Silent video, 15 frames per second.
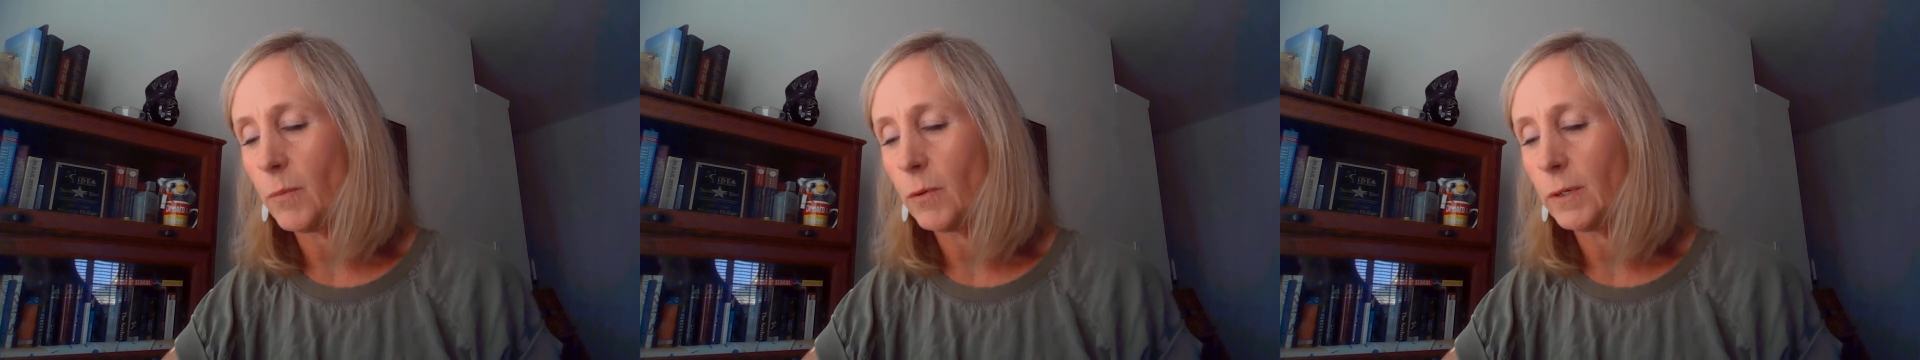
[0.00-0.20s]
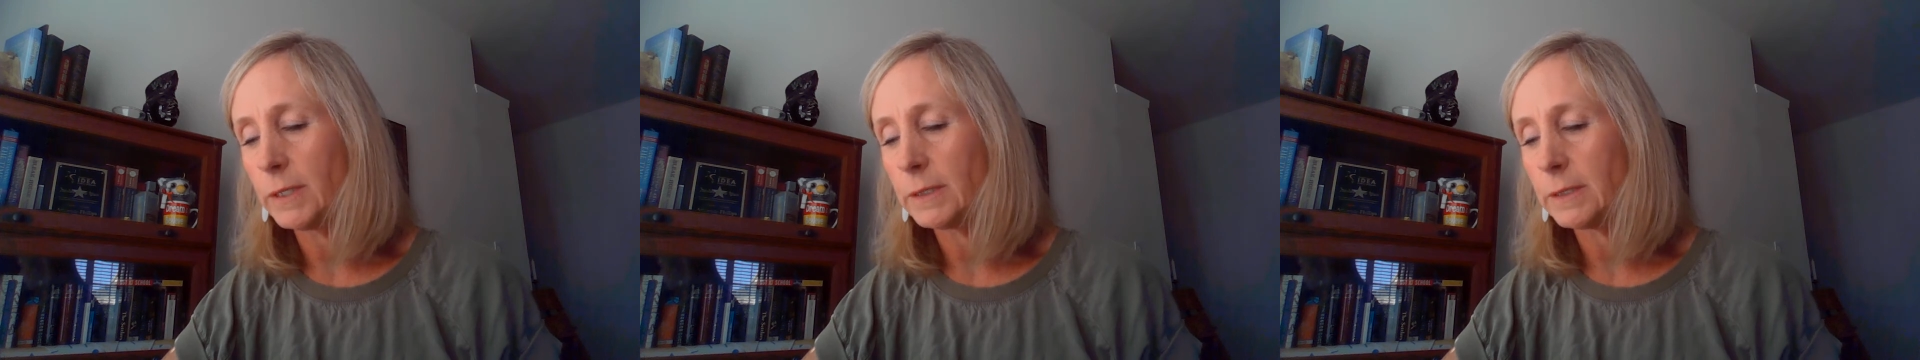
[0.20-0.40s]

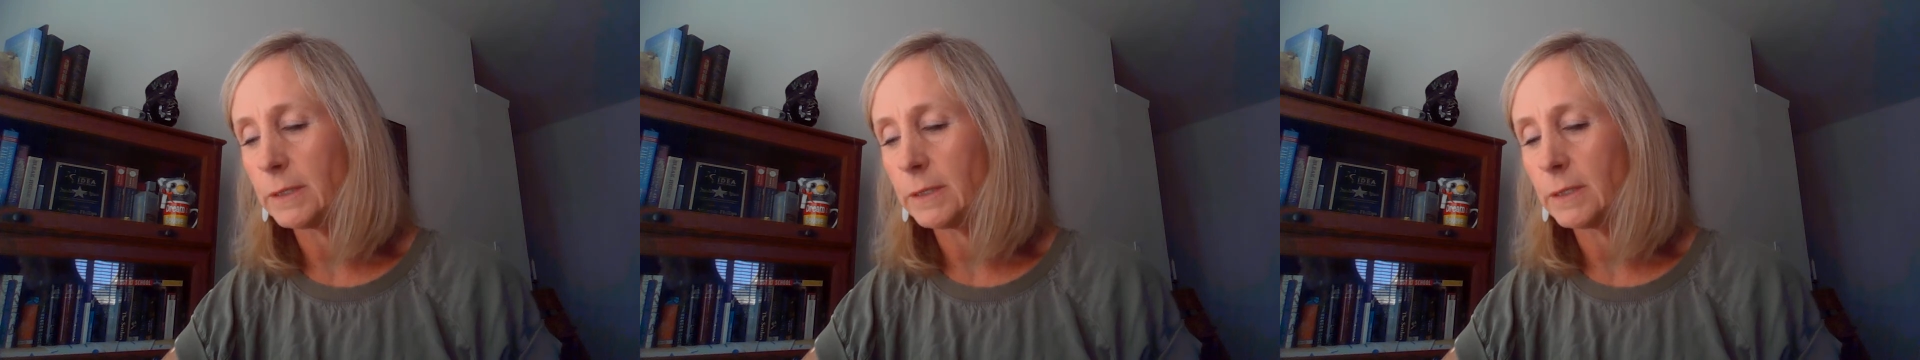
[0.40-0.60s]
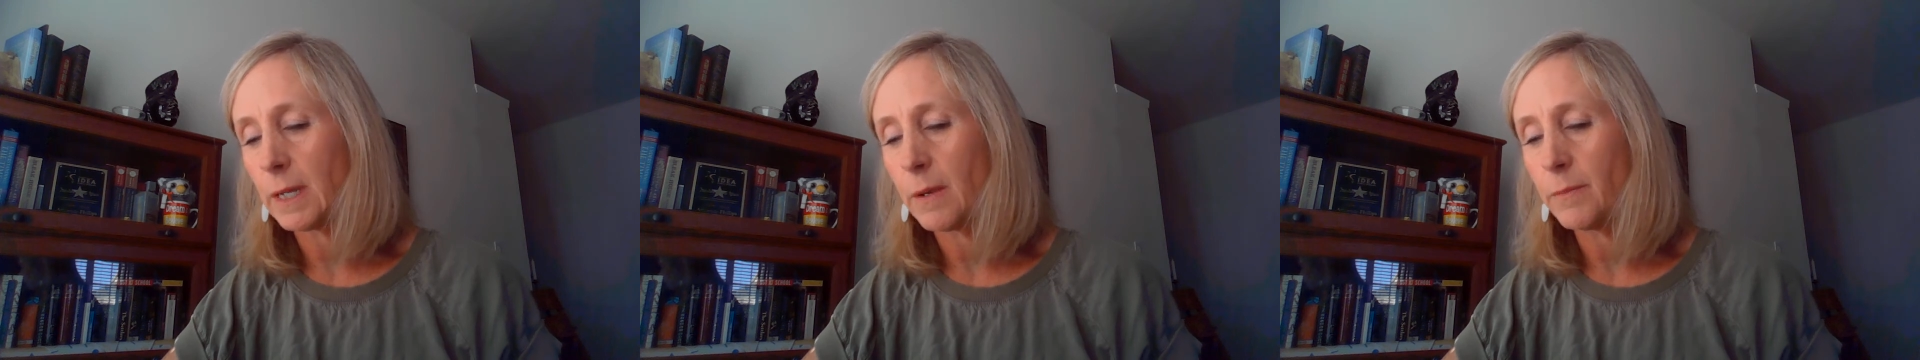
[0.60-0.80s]
boys
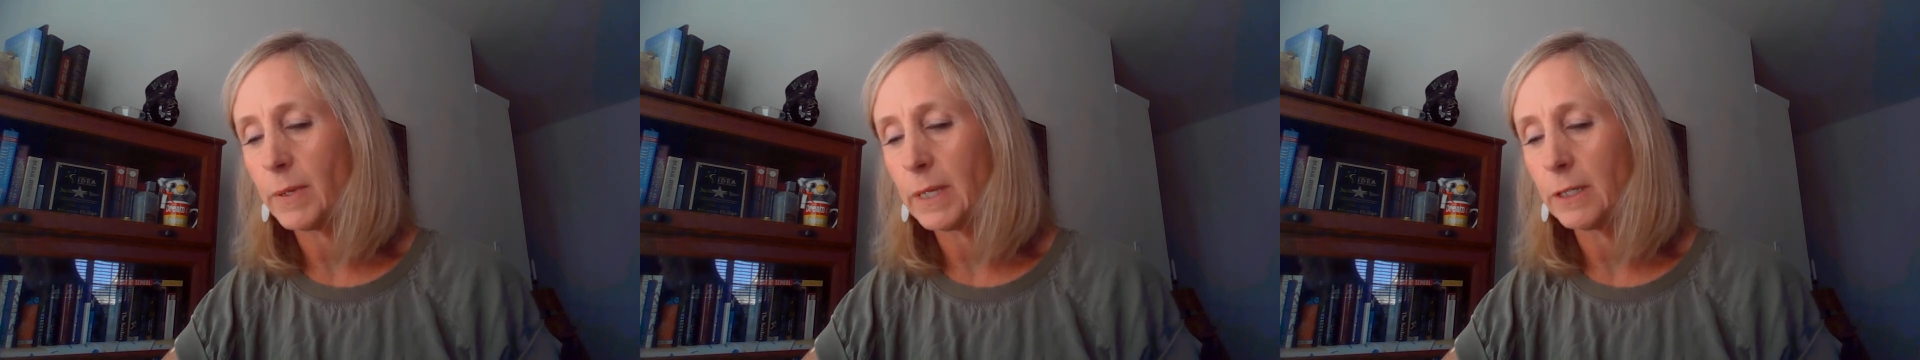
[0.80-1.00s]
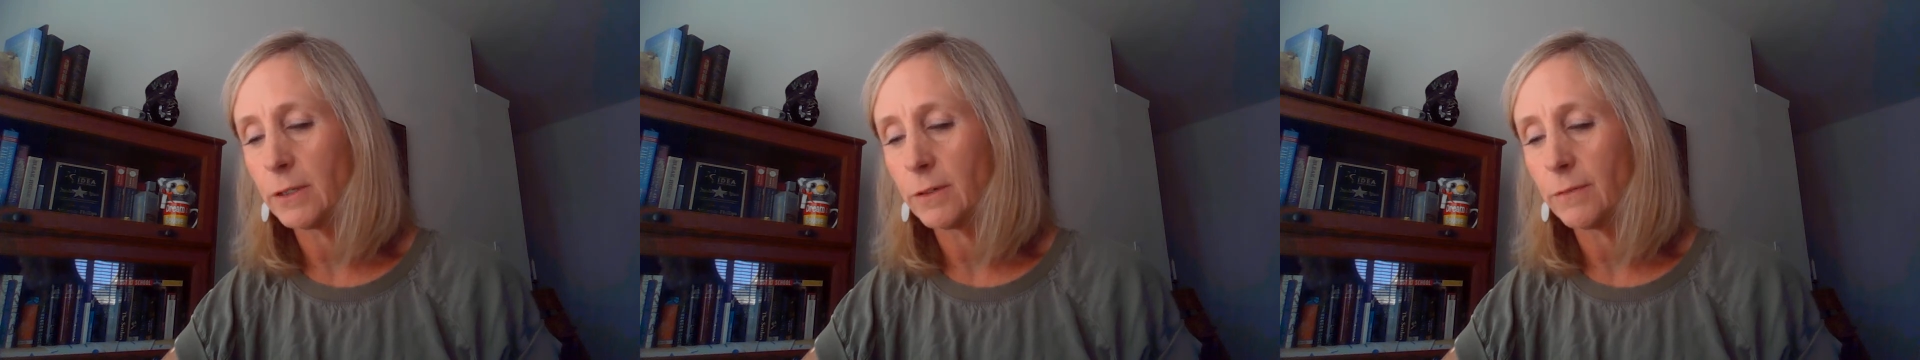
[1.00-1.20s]
to stop
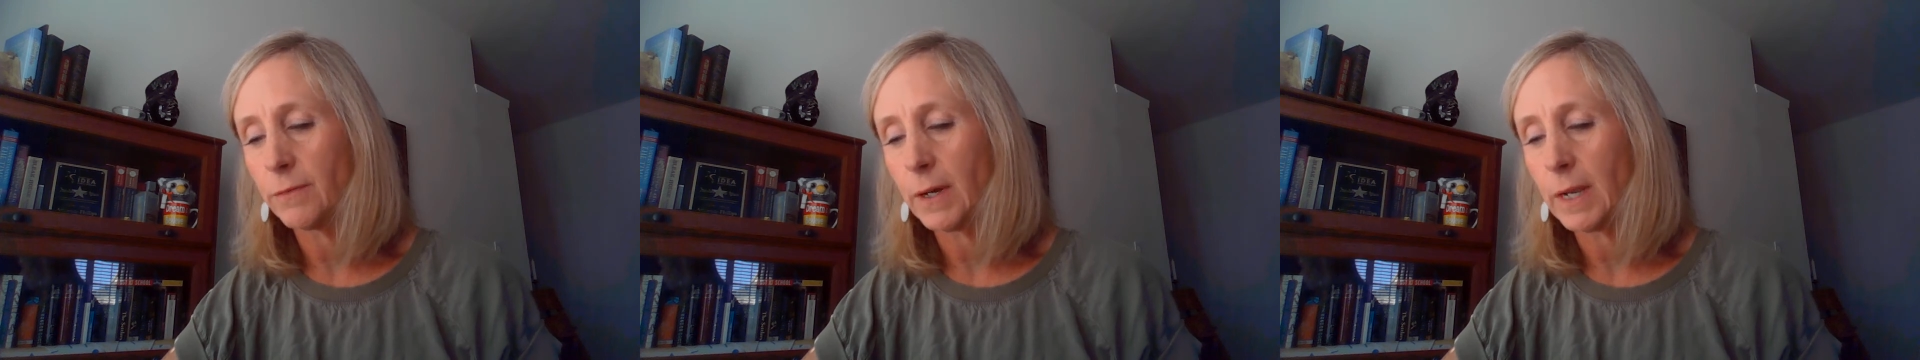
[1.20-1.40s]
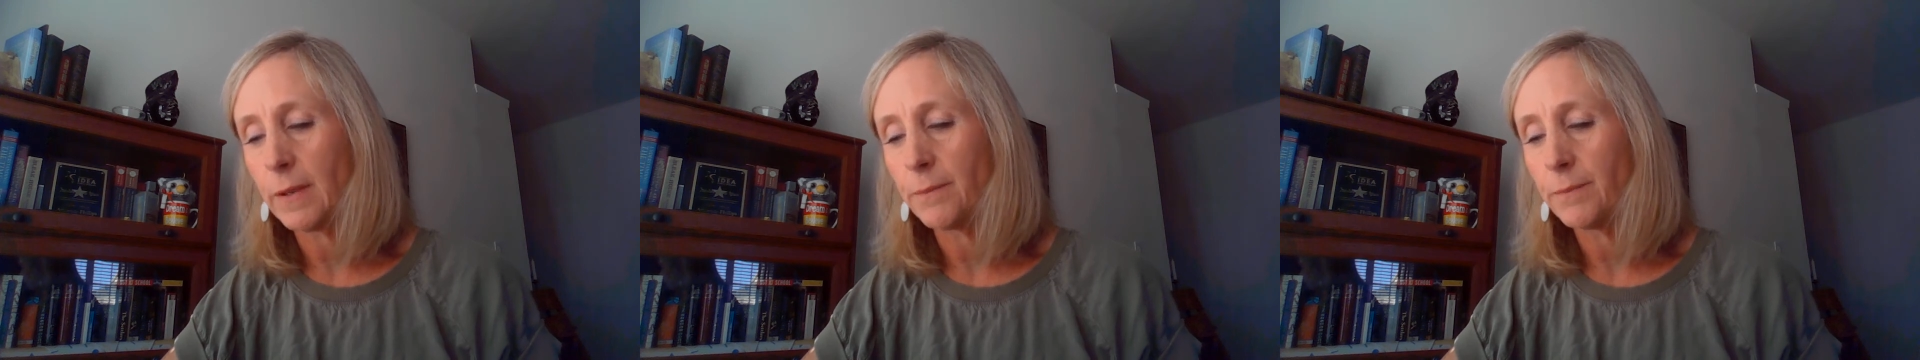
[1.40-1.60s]
being your
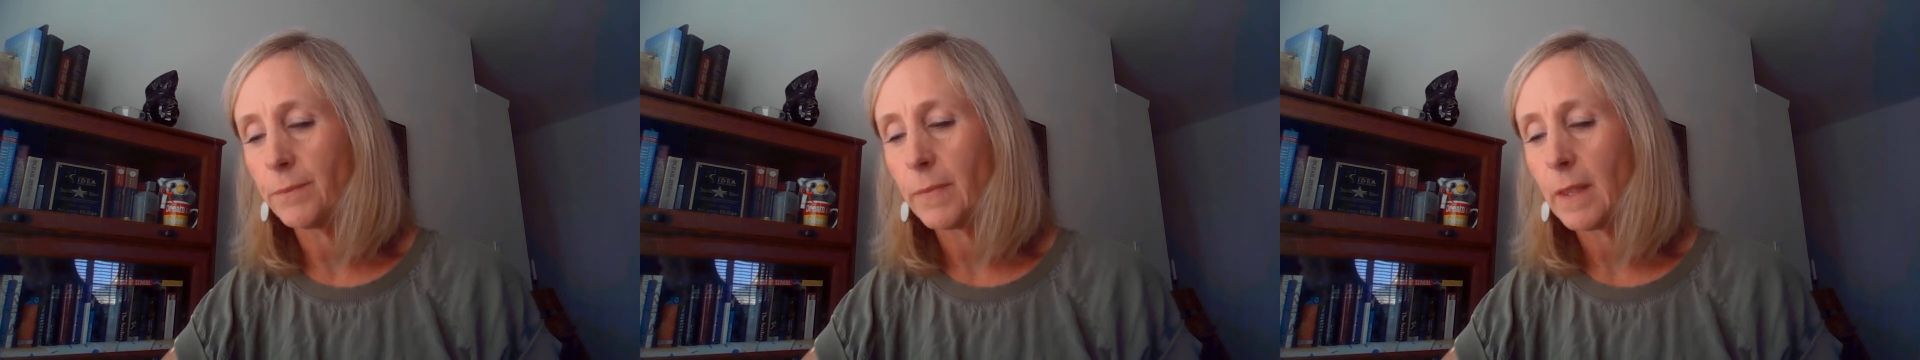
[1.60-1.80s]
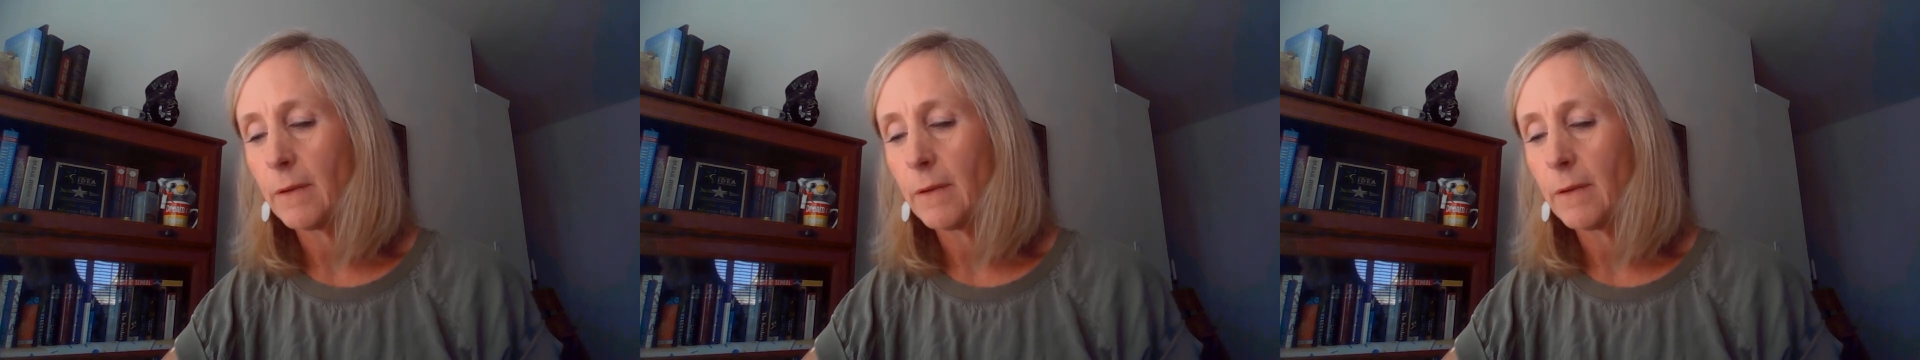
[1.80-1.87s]
friend.